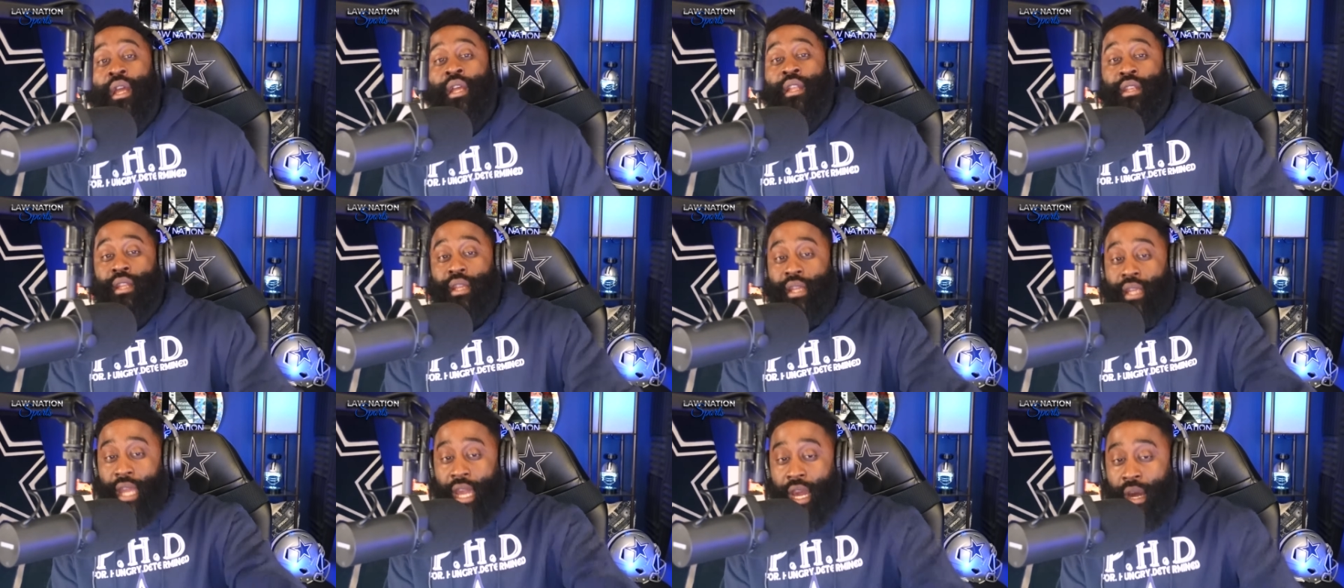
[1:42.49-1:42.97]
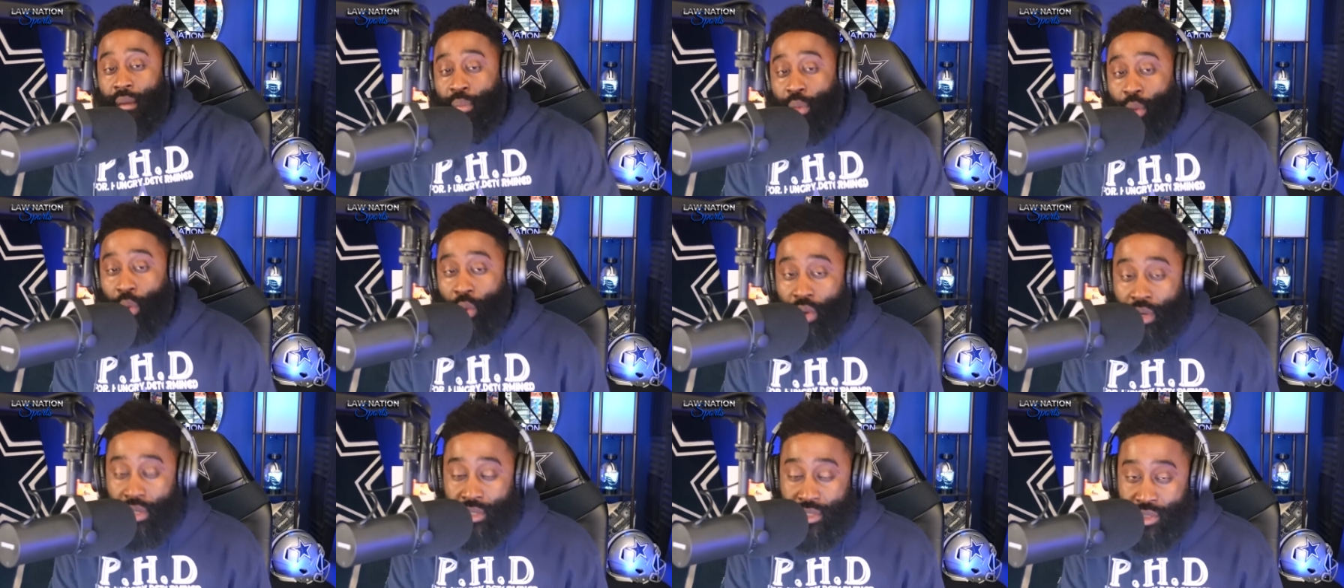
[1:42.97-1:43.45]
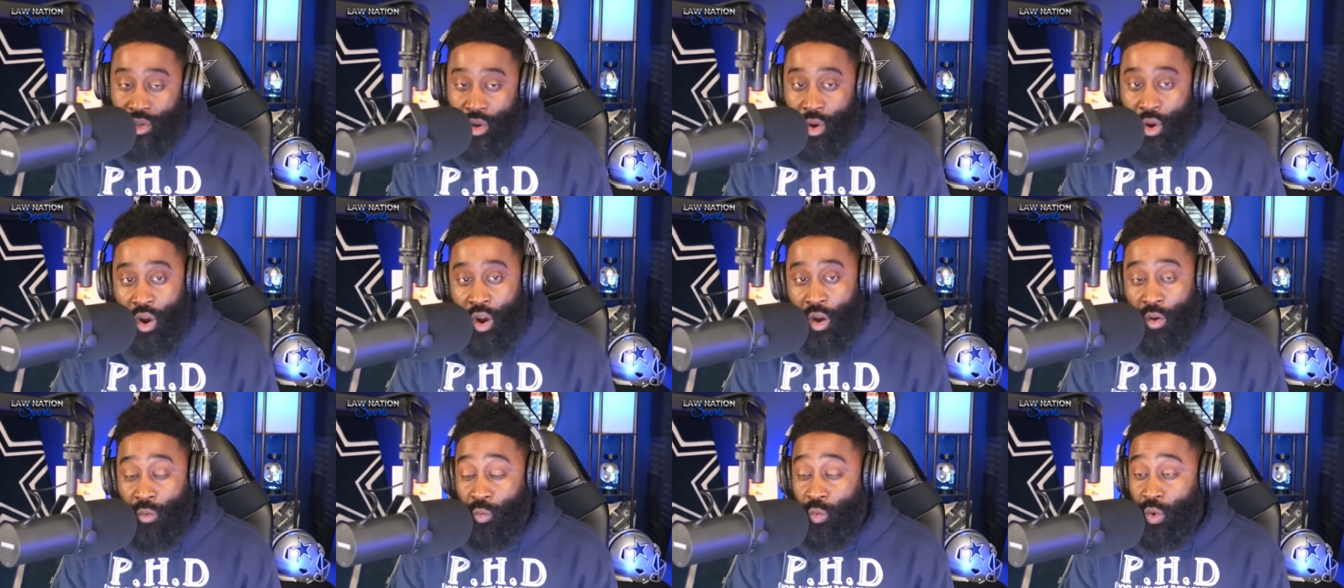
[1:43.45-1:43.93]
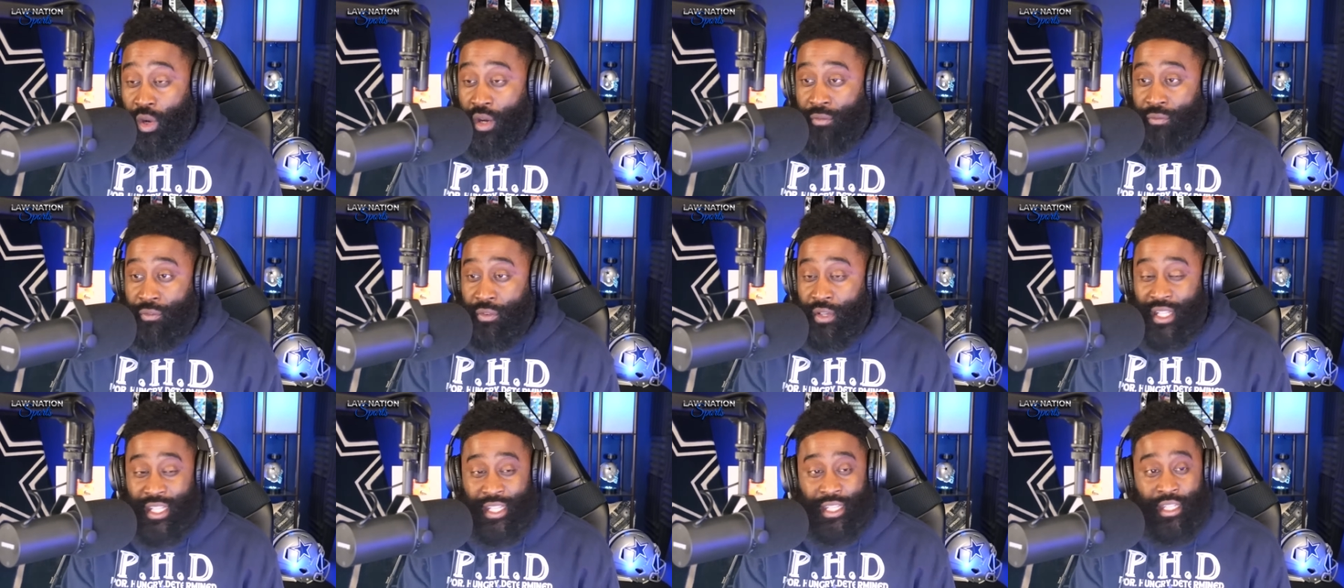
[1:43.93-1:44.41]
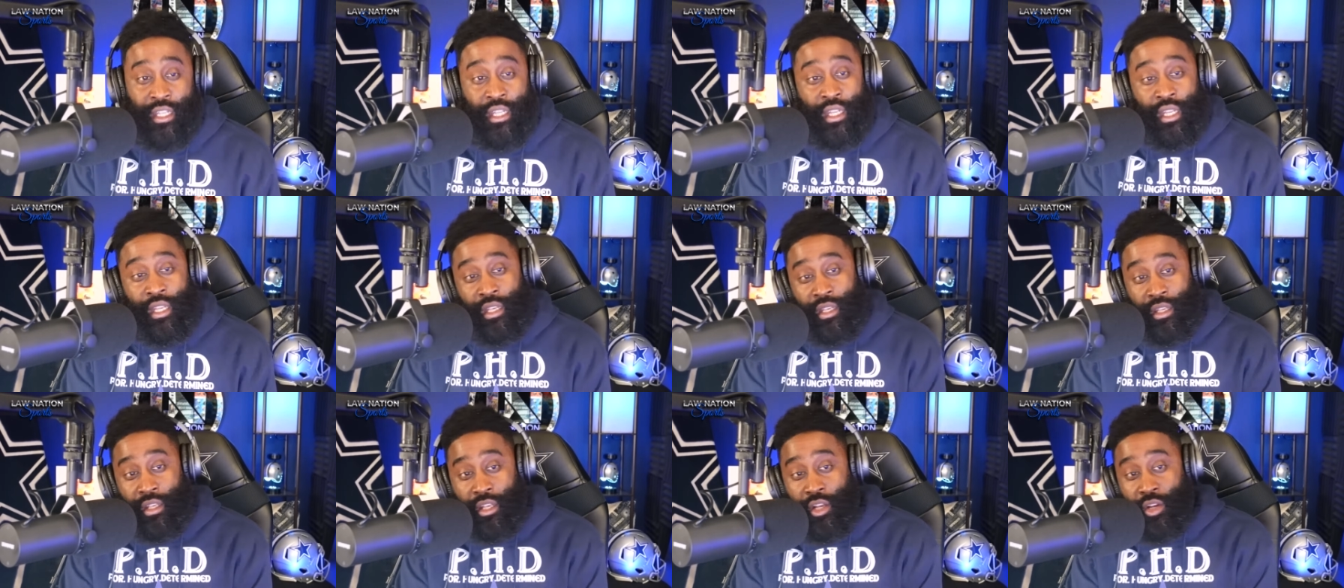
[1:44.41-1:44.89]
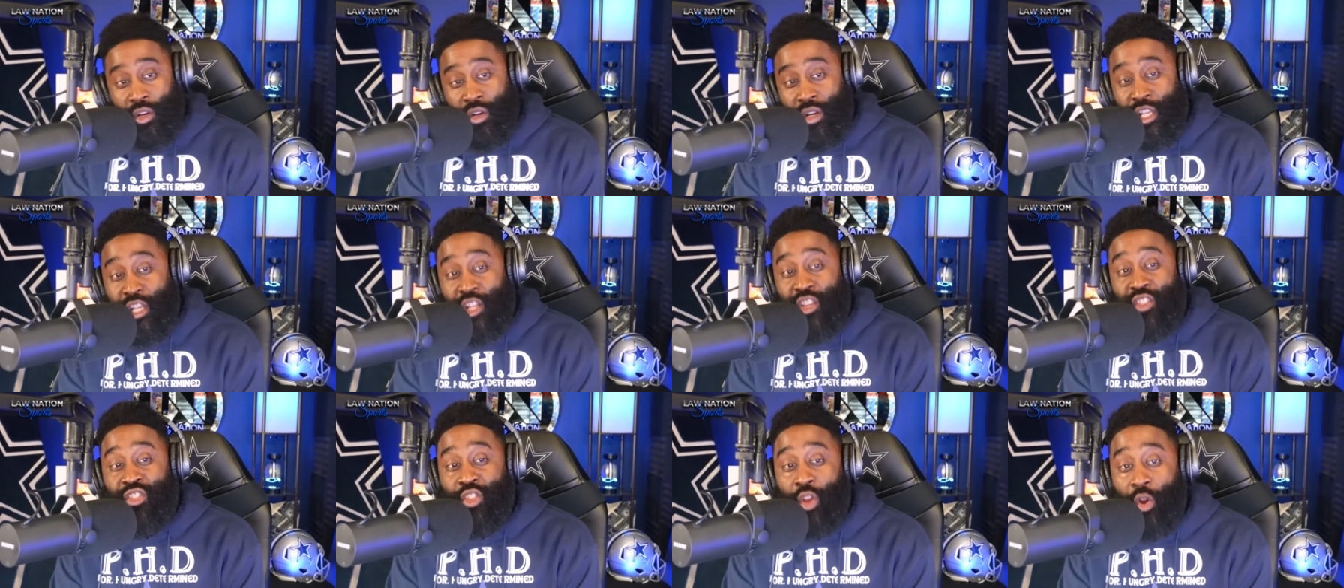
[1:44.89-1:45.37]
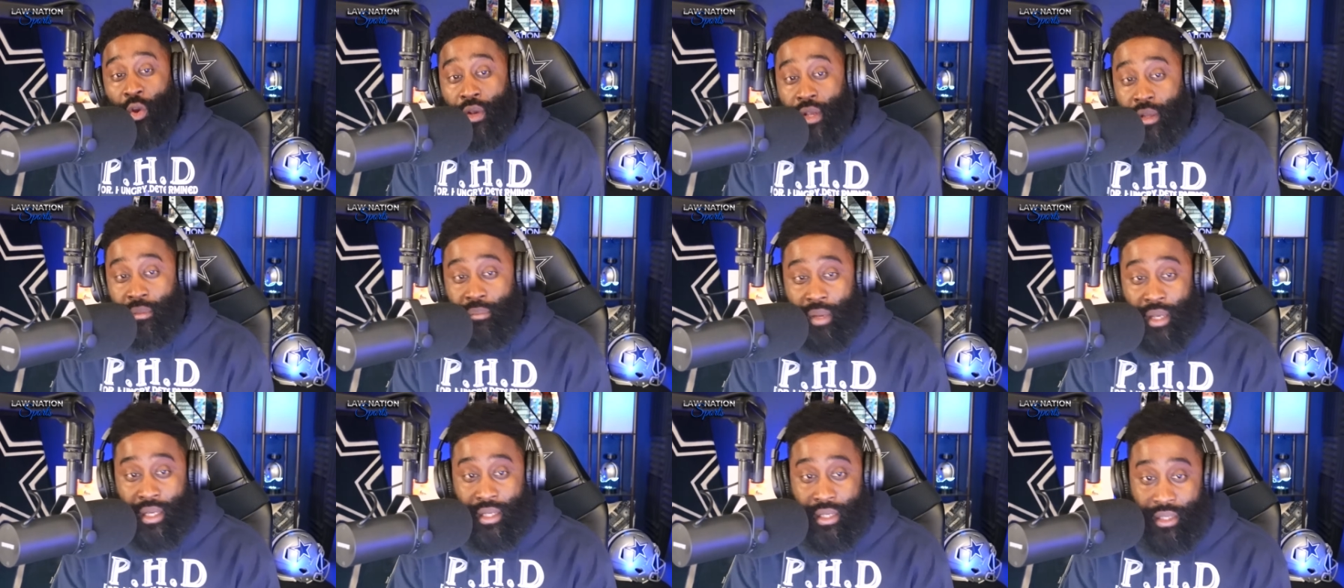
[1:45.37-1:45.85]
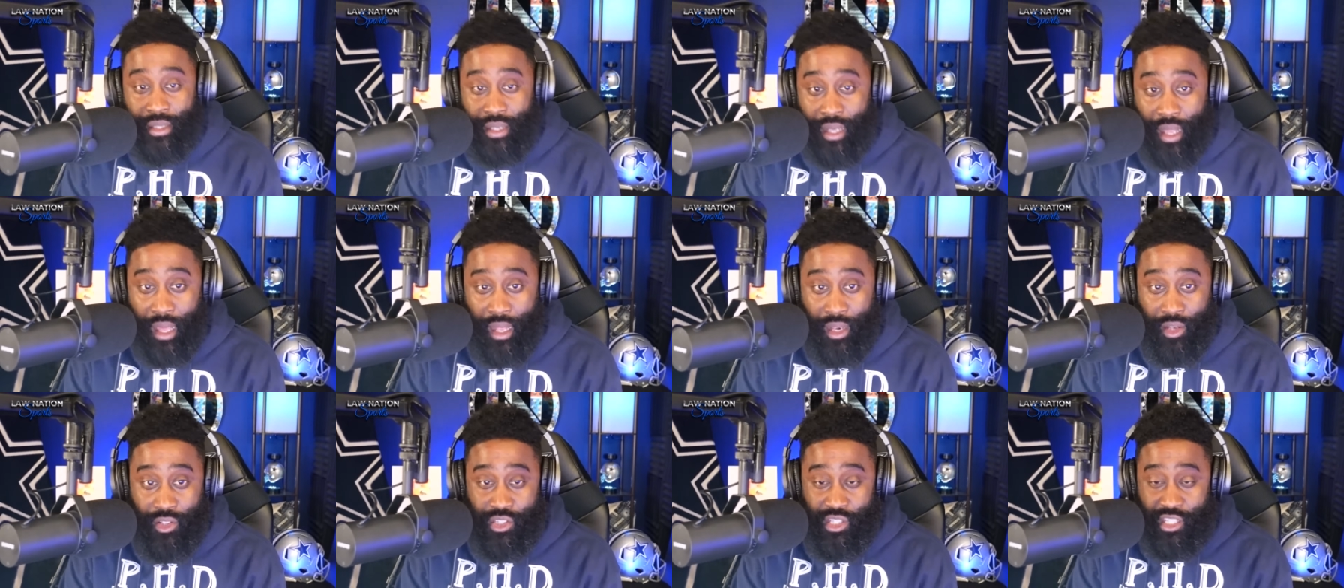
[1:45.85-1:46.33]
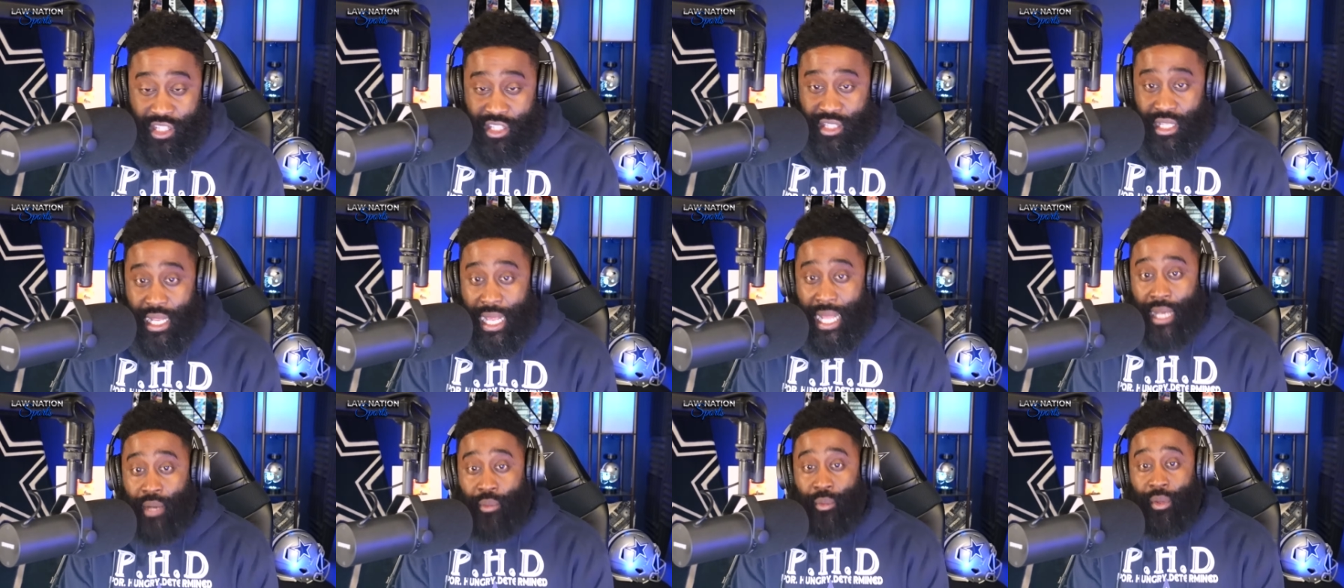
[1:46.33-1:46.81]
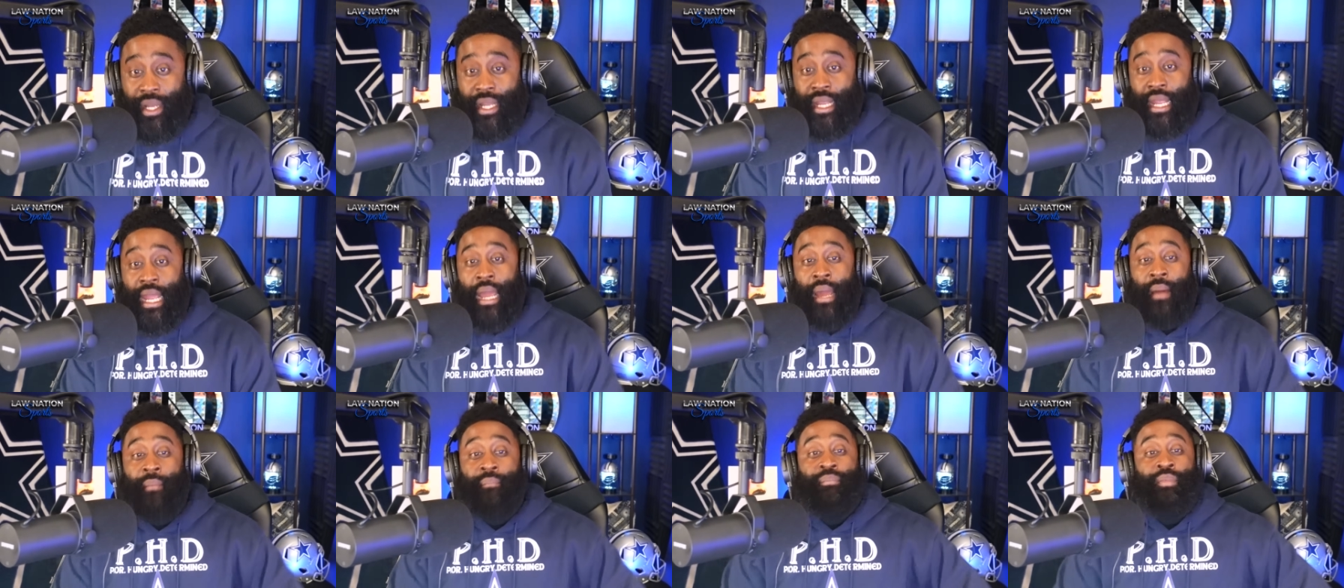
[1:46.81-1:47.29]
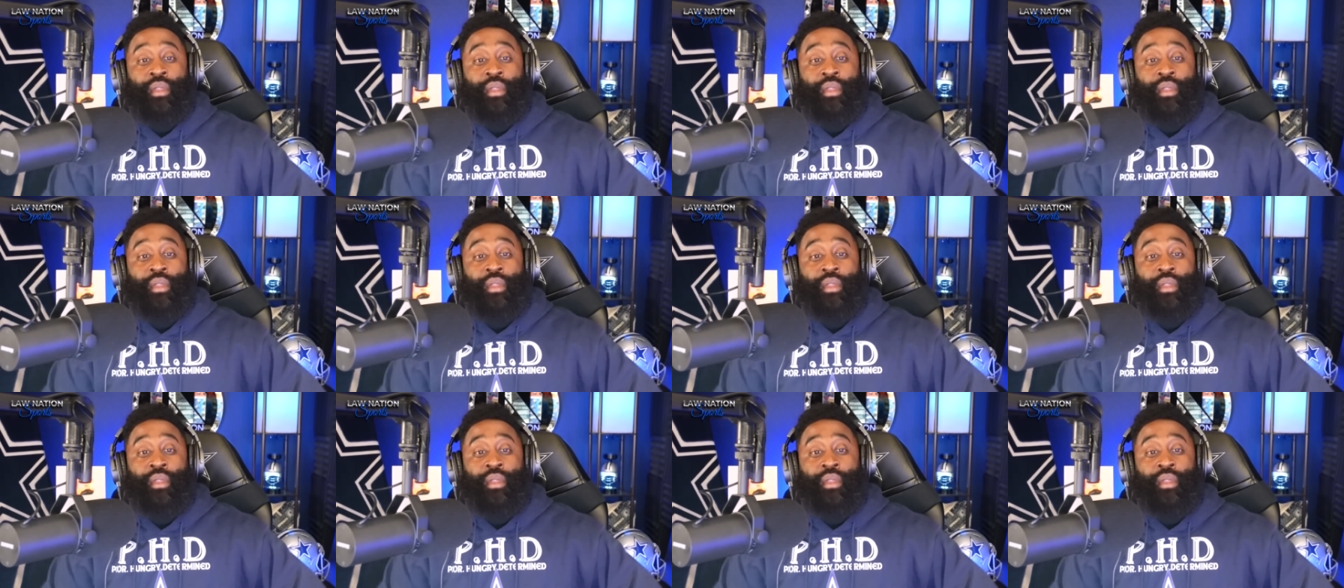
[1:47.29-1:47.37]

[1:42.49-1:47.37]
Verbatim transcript: The Cowboys are roughly nearly thirty million dollars in salary cap.